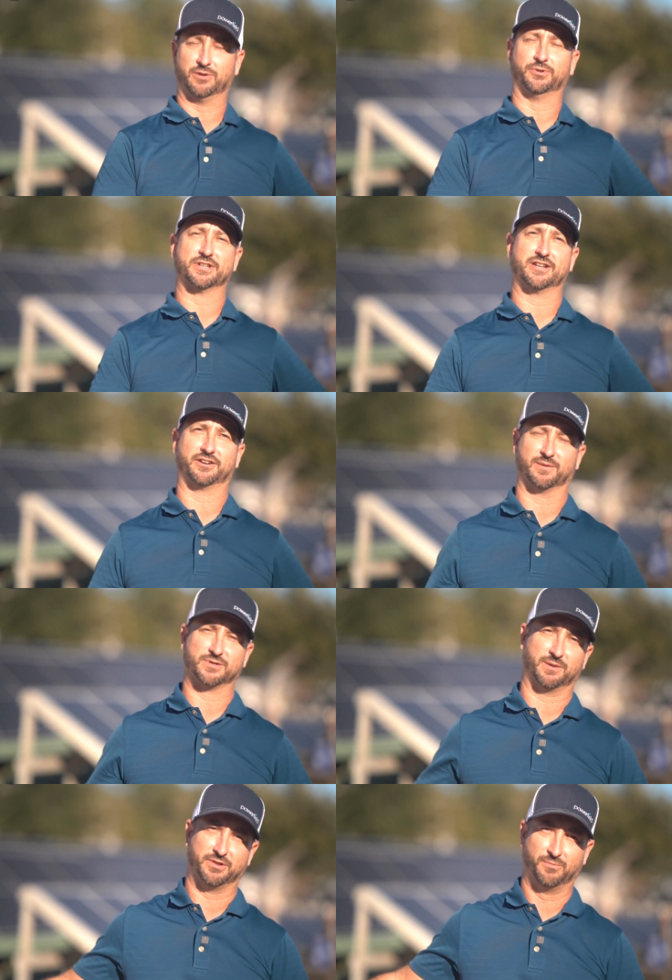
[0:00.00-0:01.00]
And then when the sun
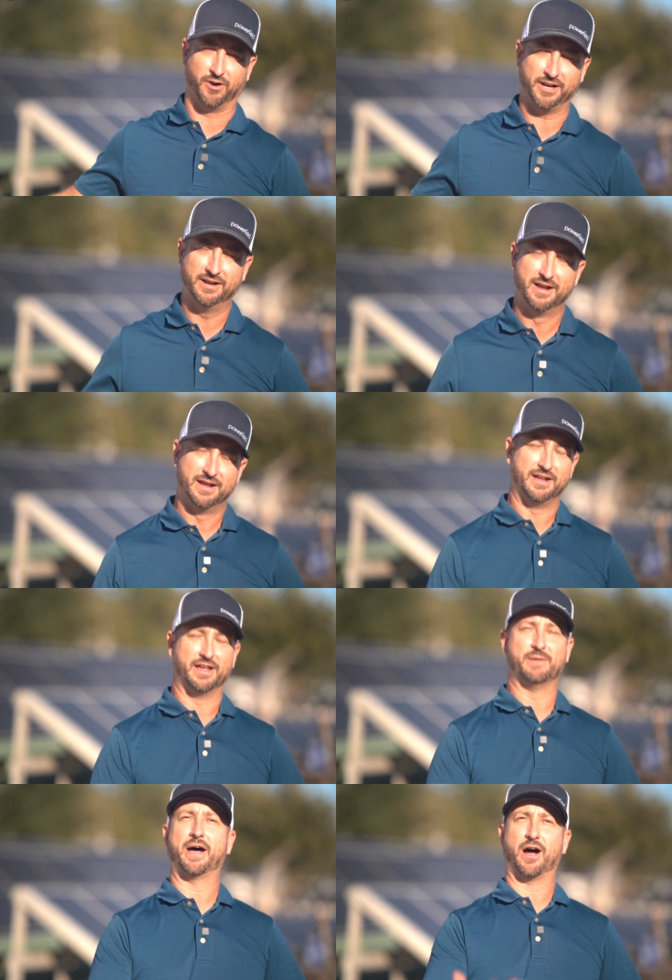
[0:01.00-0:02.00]
comes up in the morning,
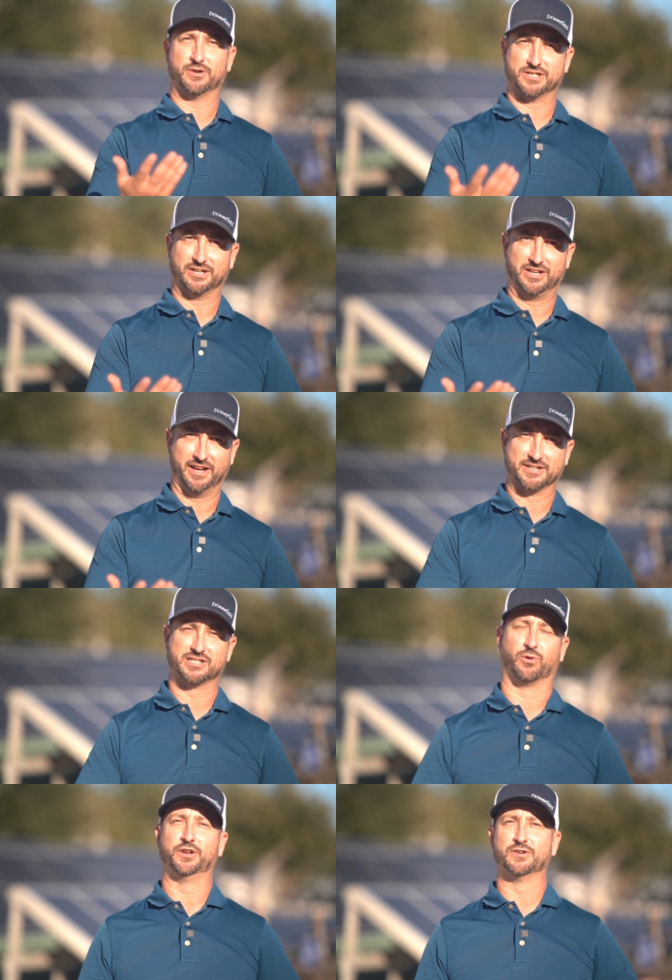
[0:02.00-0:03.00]
it powers it again. So we're